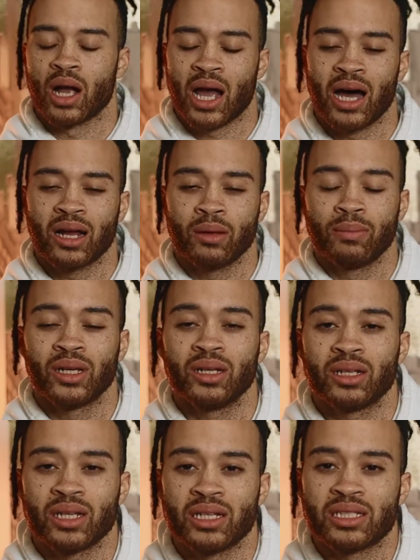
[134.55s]

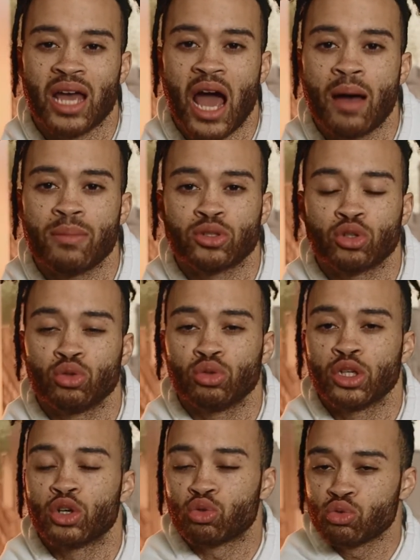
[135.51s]
Accountability is
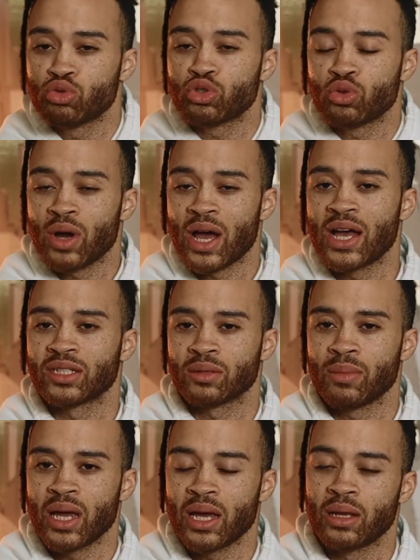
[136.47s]
absolutely crucial
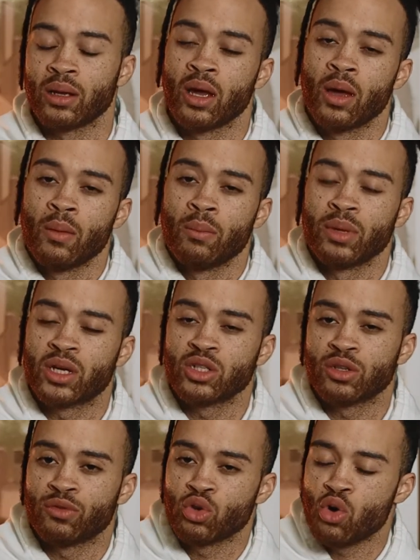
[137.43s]
as a man
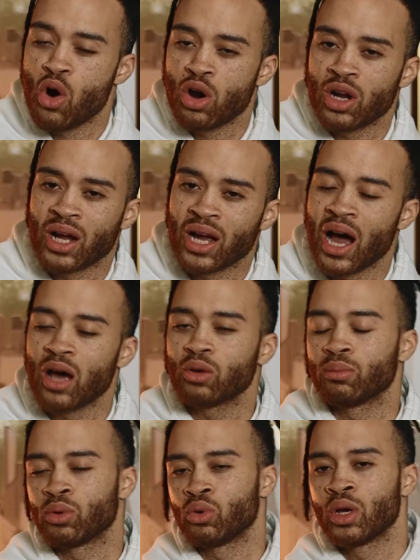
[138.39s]
because if you aren't
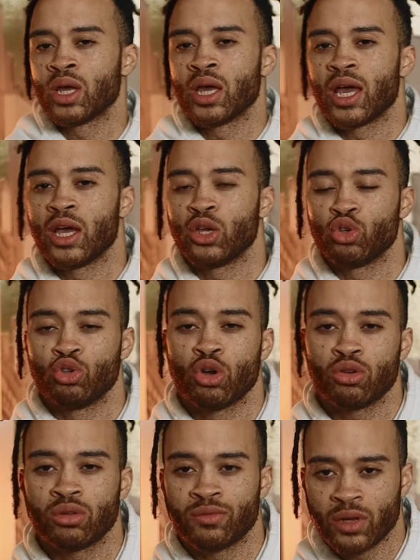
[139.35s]
accountable and you
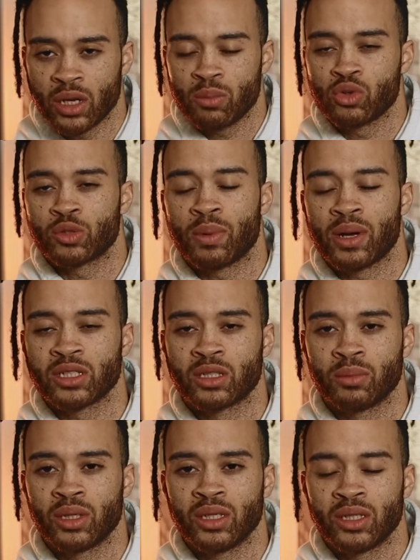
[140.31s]
don't develop
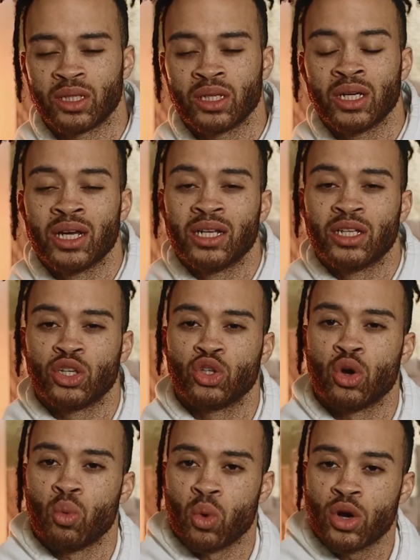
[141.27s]
responsibility,
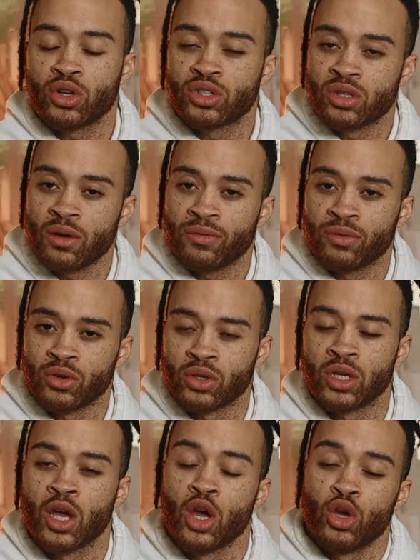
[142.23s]
then your work
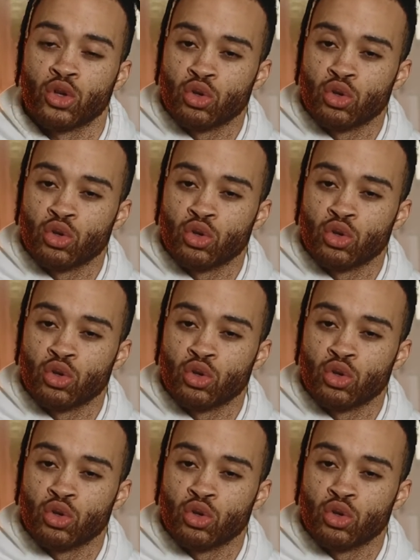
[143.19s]
suffers.